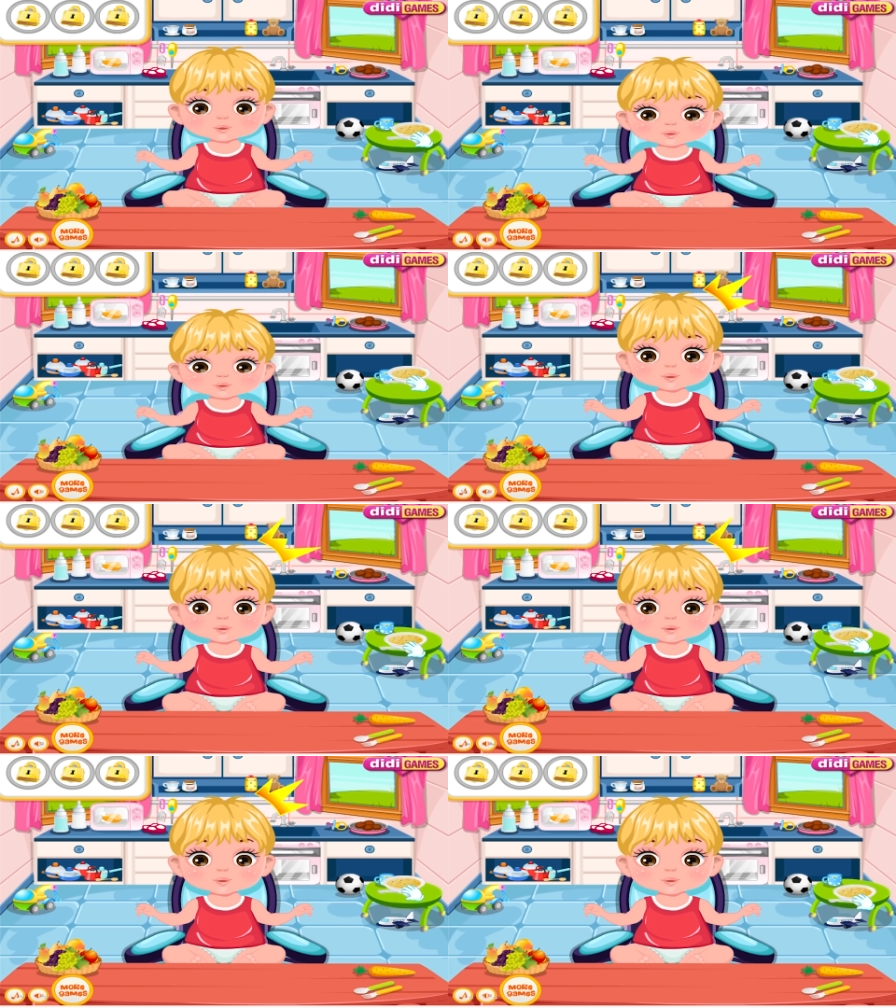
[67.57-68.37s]
What
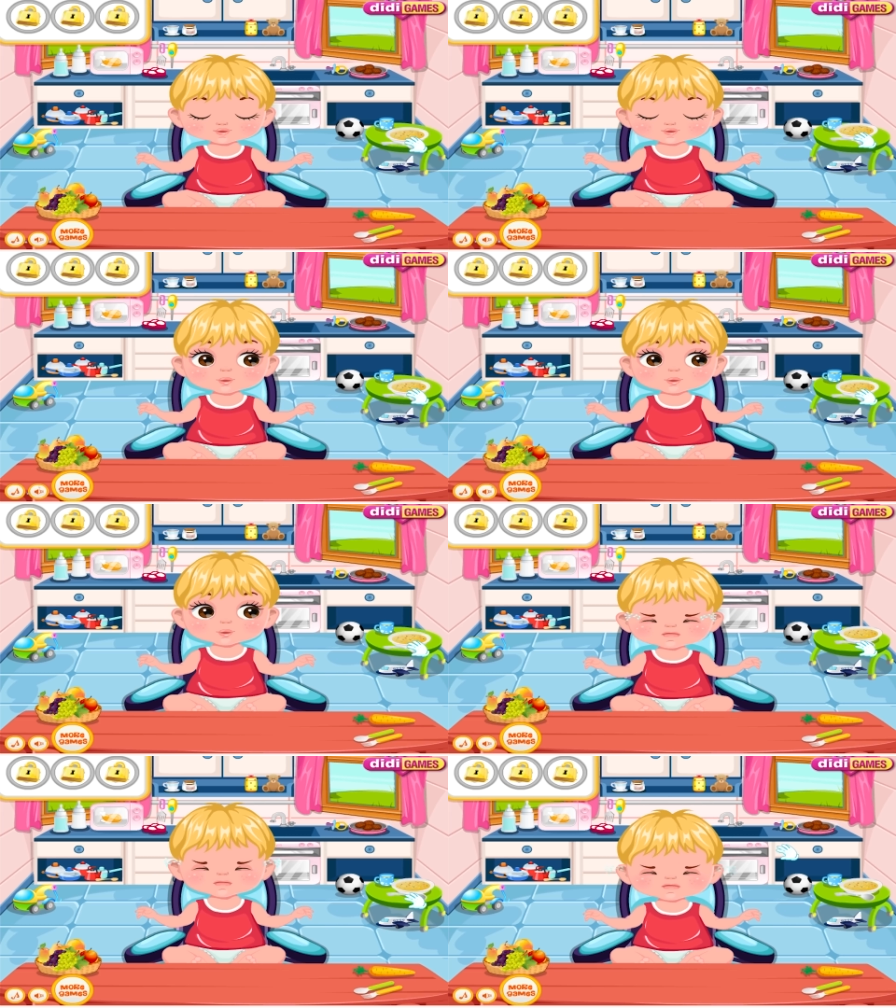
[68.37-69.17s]
about the soup?
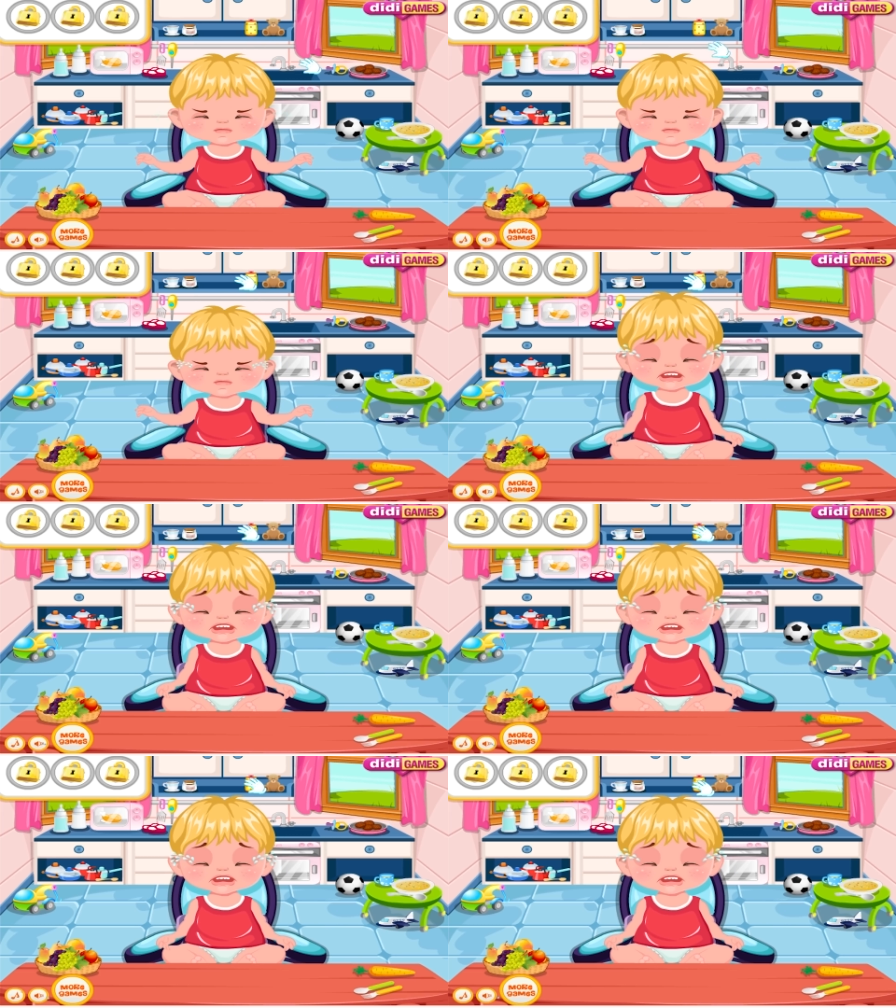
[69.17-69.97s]
What about
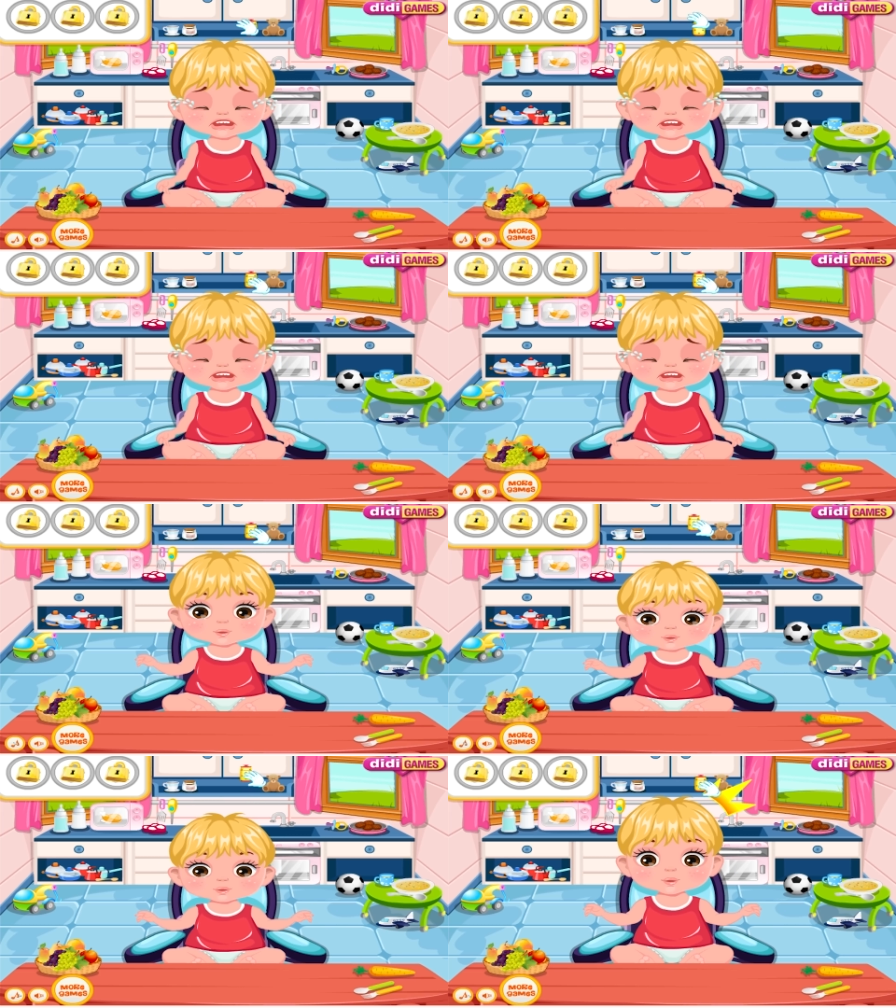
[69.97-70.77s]
this cup of
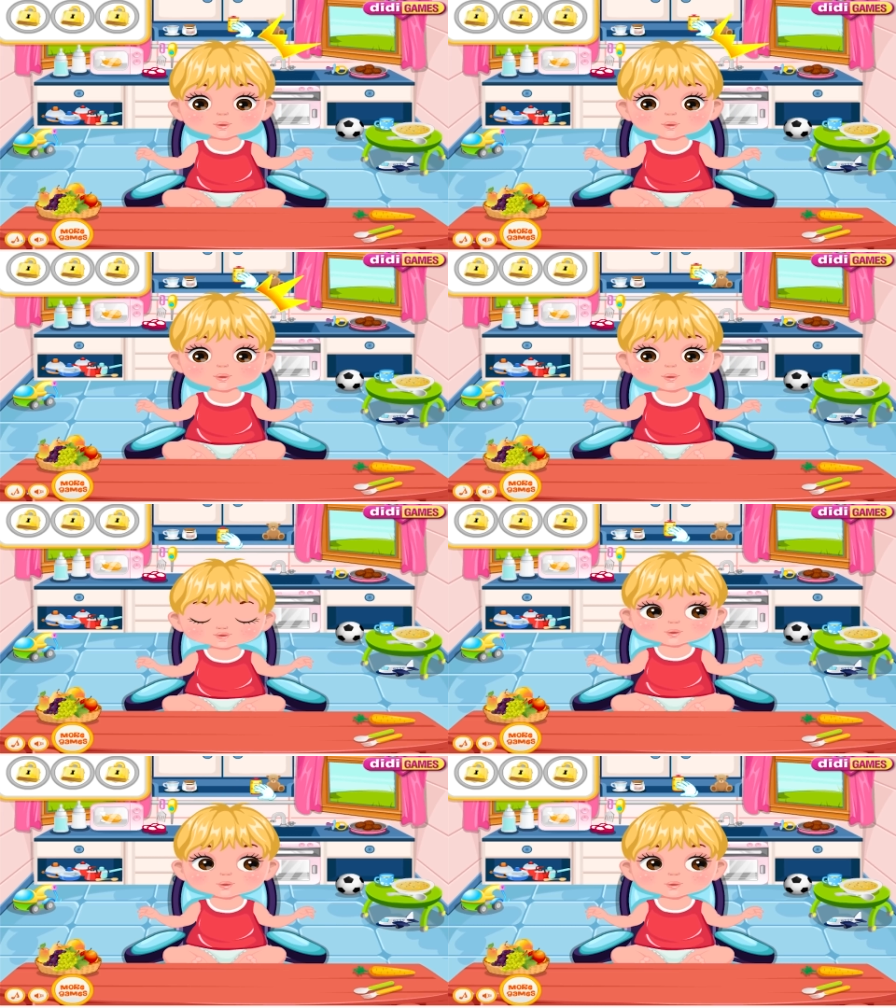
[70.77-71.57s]
piss?
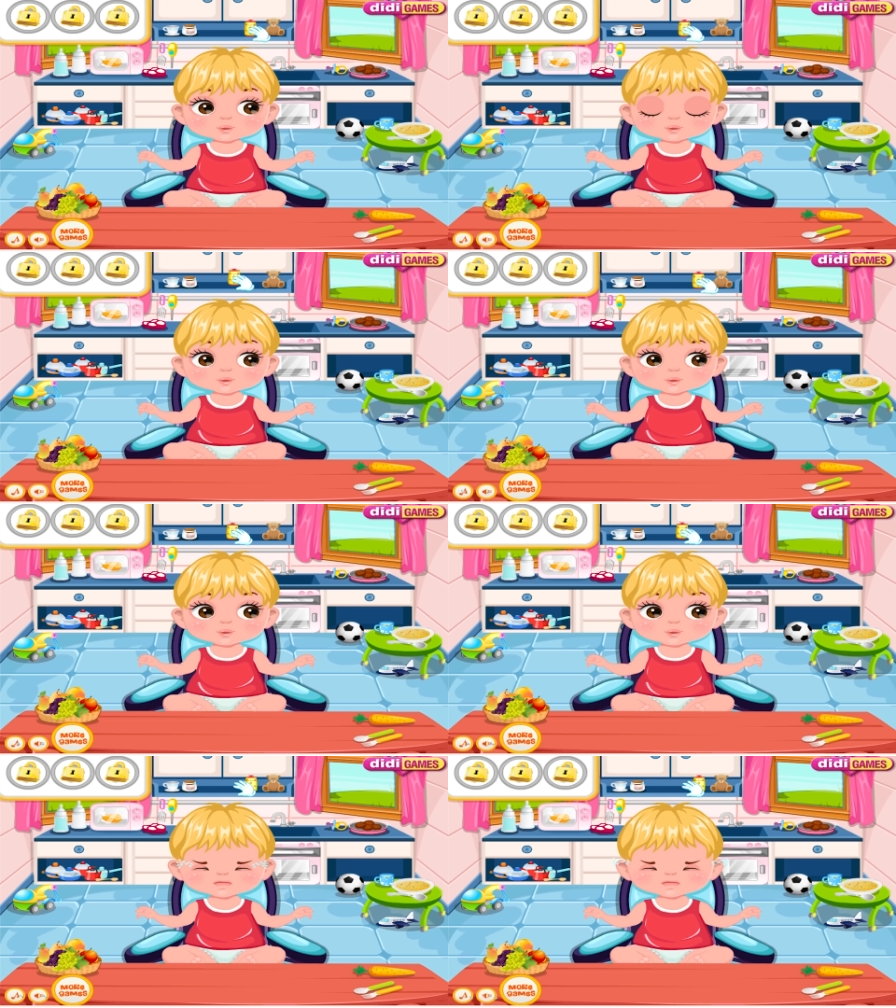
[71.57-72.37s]
Oh, you want
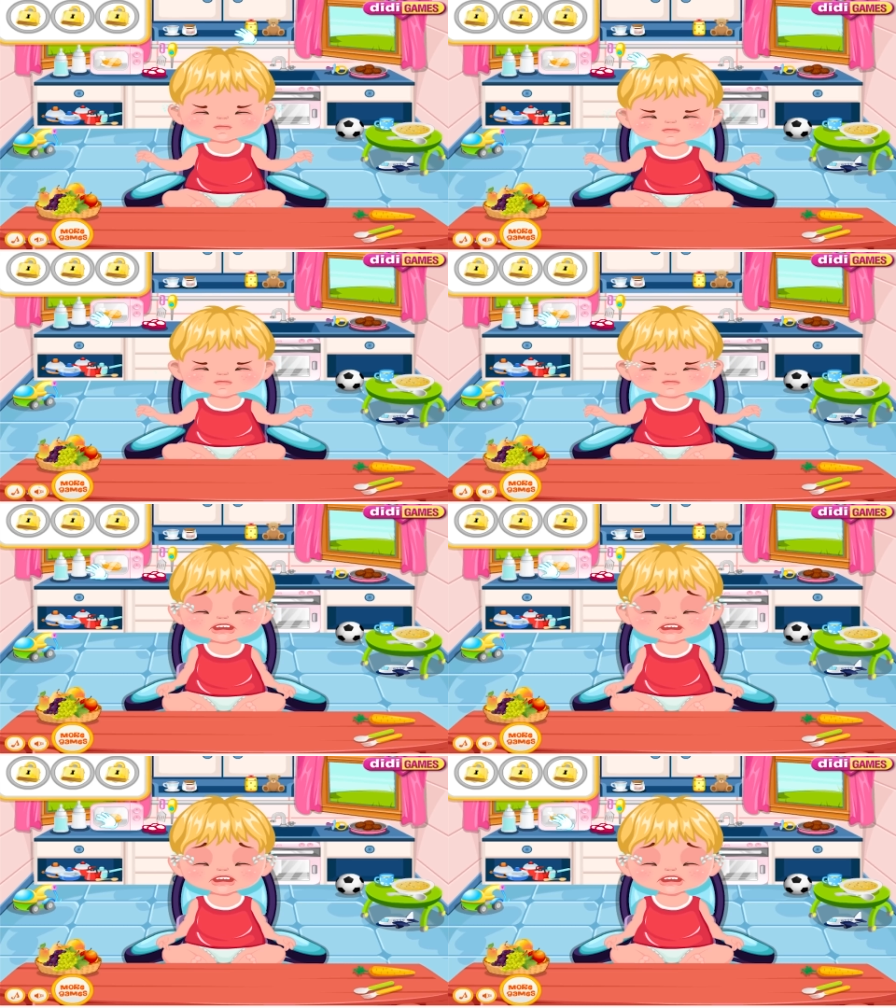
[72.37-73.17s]
that, huh?
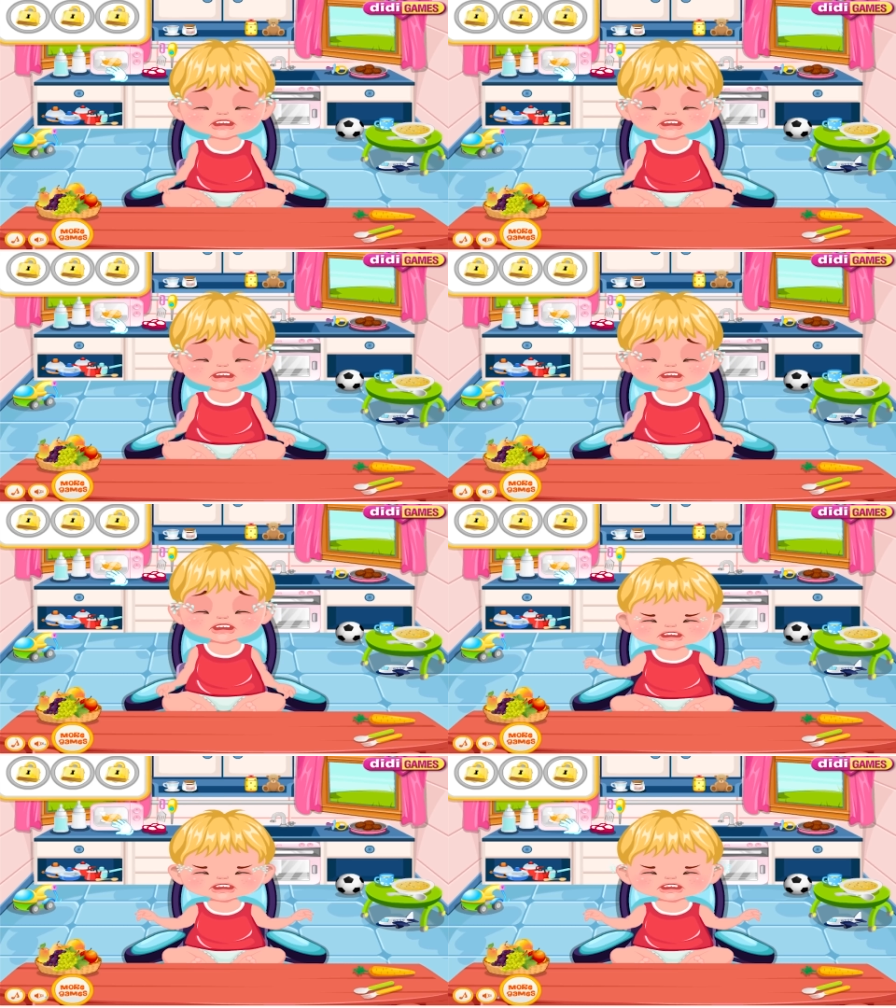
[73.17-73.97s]
What about
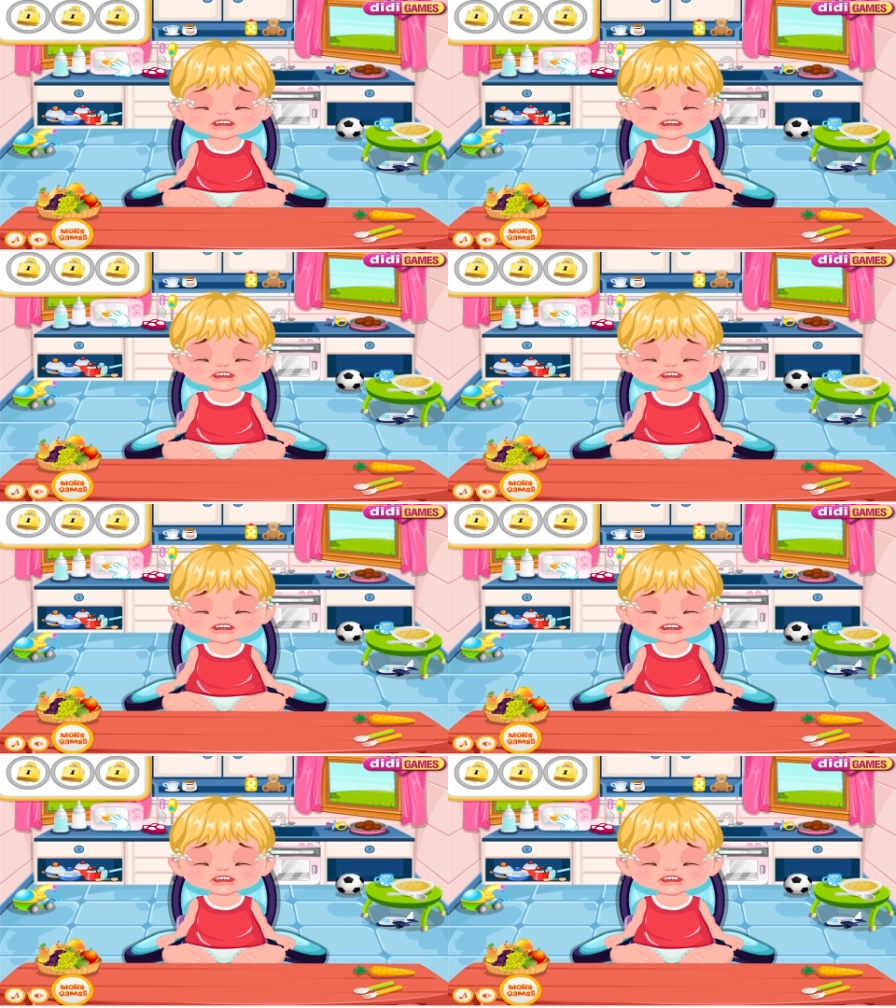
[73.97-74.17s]
this